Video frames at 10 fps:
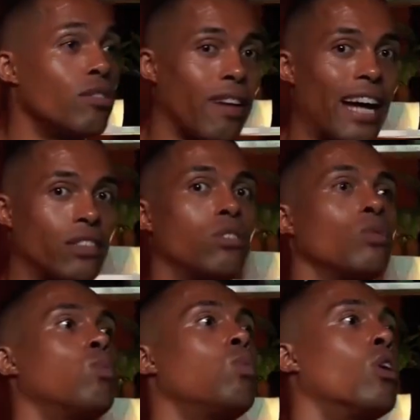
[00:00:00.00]
And you've
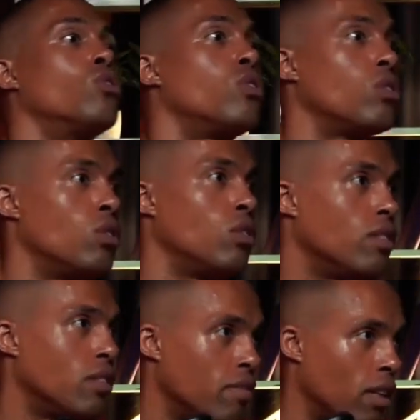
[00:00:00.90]
had to want
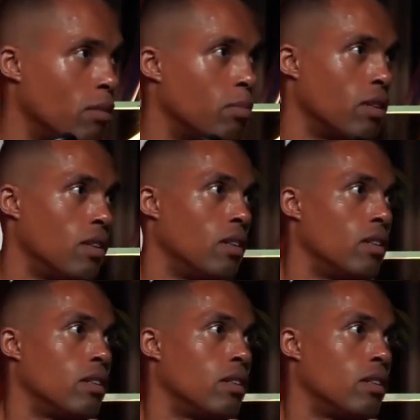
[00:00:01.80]
to develop.